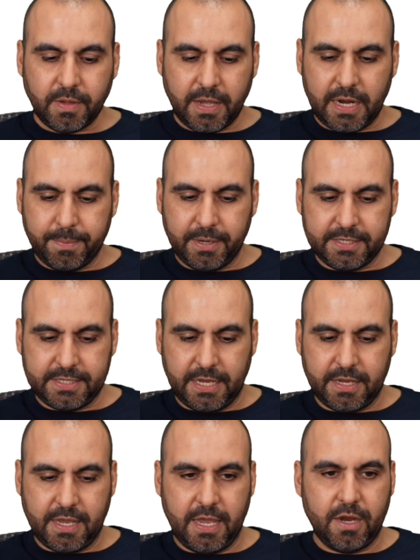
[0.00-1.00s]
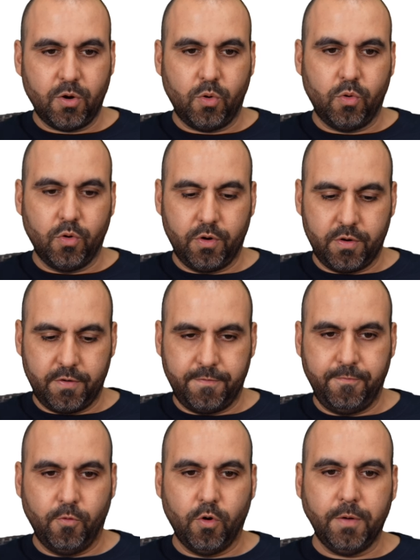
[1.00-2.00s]
and I'm gonna say cake order
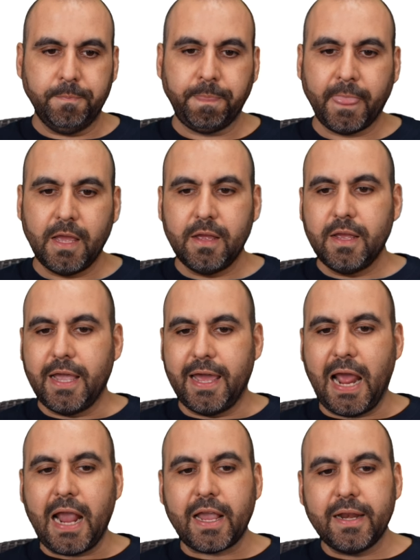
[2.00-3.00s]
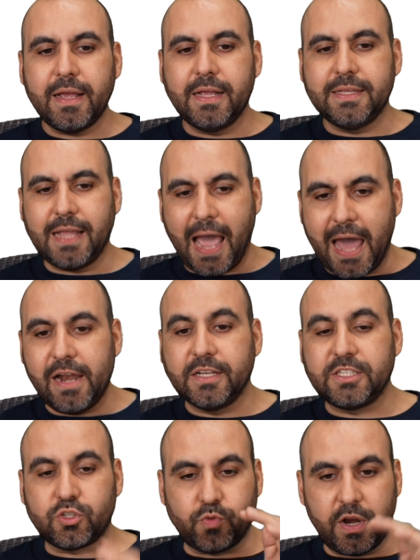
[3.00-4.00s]
form. And I can add
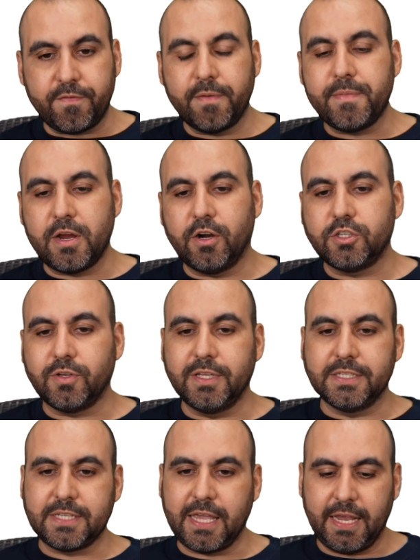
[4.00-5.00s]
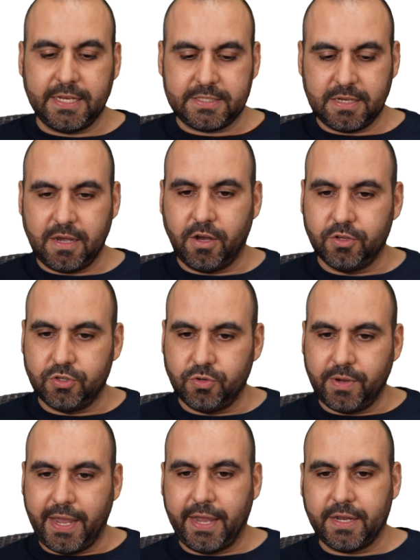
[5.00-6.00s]
it straight from here. So in this case, I'll
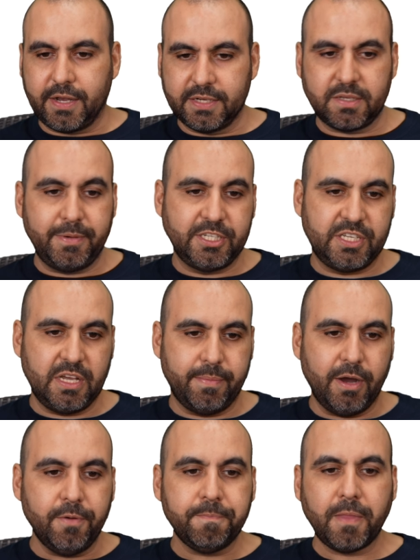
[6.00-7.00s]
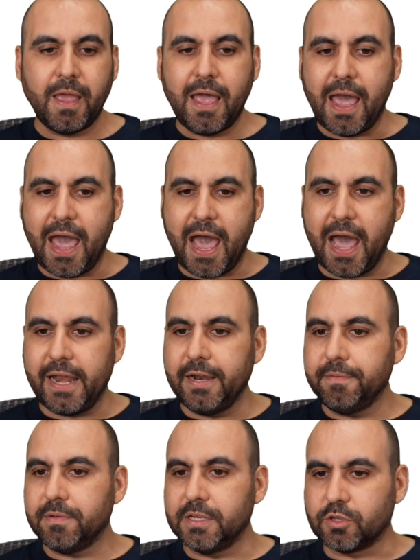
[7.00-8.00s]
do a custom HTML, add
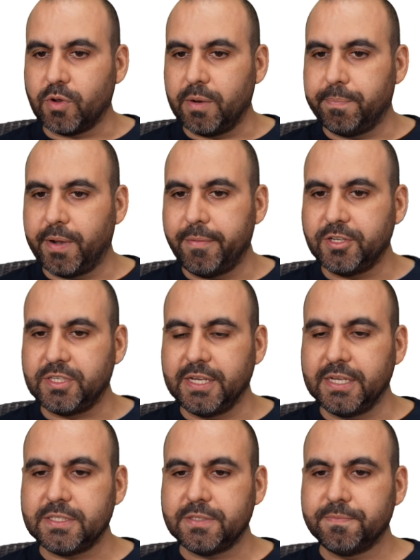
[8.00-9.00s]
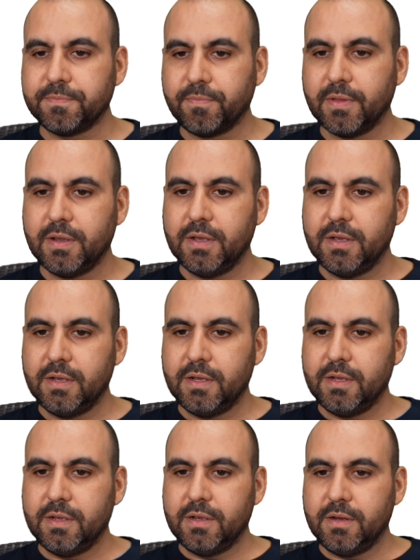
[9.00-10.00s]
it, let's go ahead and publish this.
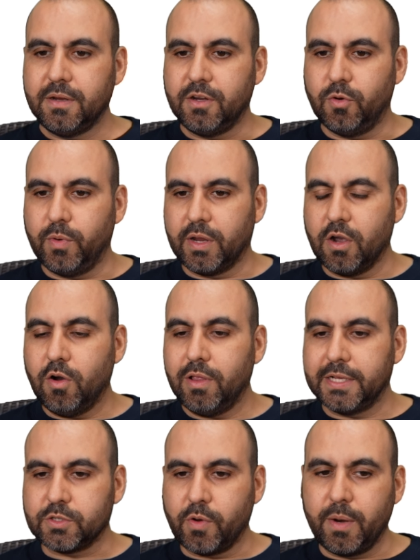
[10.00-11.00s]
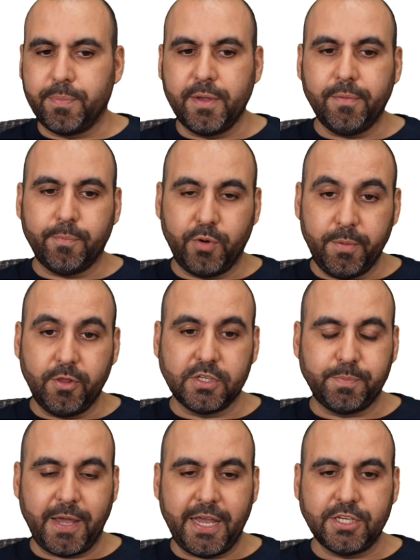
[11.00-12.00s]
Here we go. Let's go ahead and preview
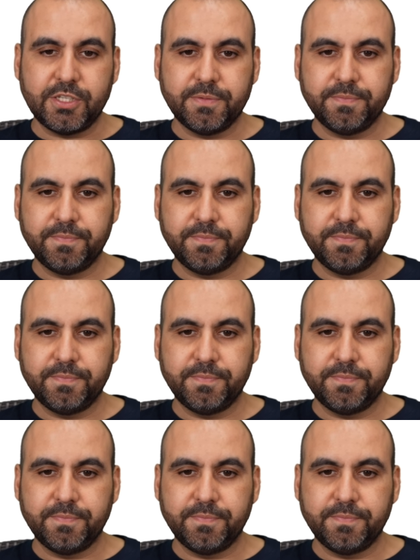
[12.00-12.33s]
this page.